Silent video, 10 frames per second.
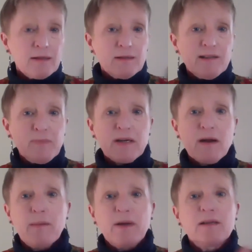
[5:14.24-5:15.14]
leave me a
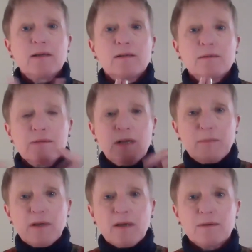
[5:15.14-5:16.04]
comment down
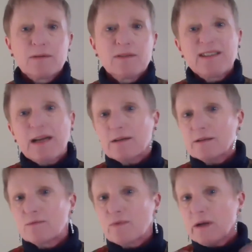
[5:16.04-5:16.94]
below. Does that
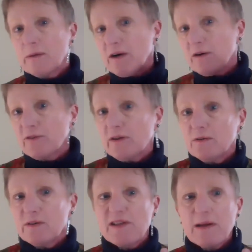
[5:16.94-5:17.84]
ring a bell for
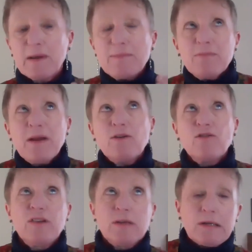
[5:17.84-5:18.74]
you? Does that maybe make you
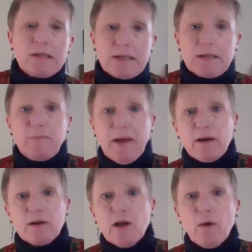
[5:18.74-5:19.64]
feel a little
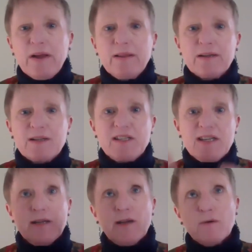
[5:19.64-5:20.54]
better knowing that
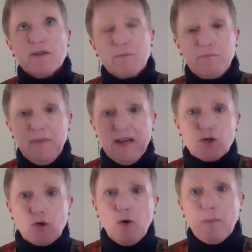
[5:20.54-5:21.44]
CEOs of
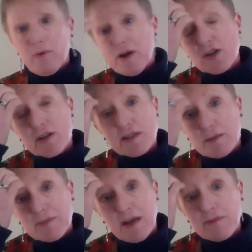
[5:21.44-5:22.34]
major corporations
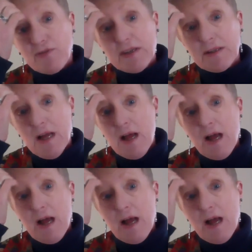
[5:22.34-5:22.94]
sometimes feel